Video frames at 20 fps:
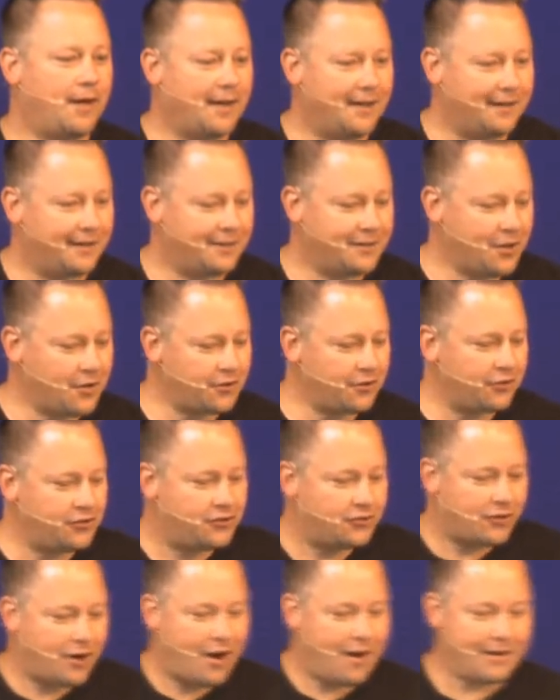No, you're
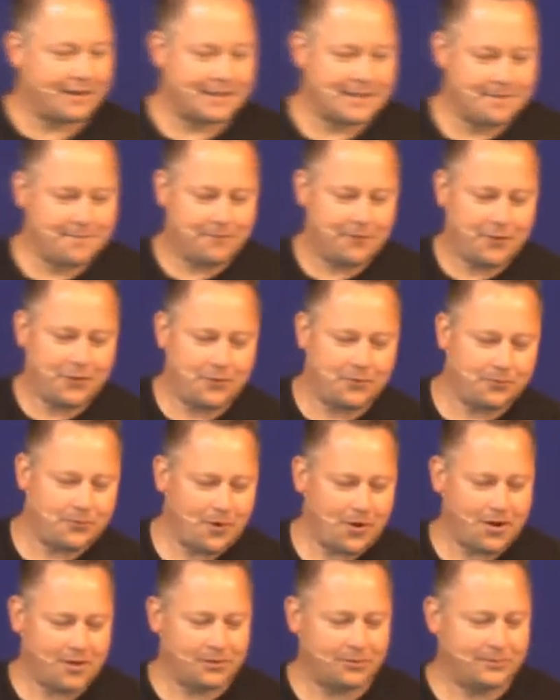drawing them for the
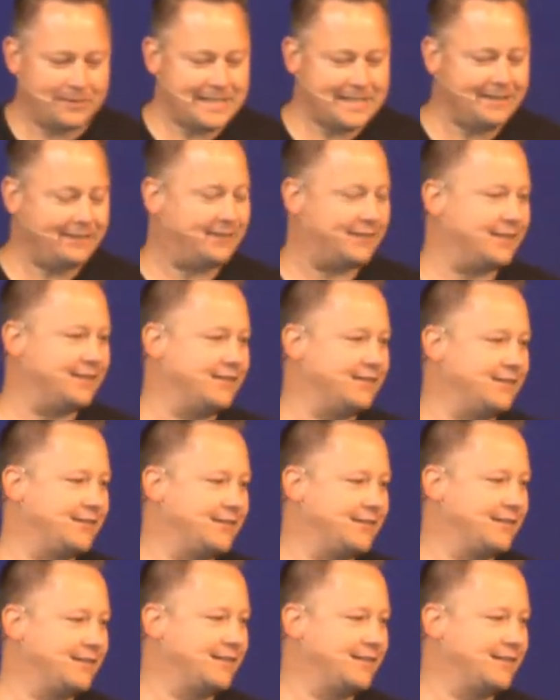wrong reasons.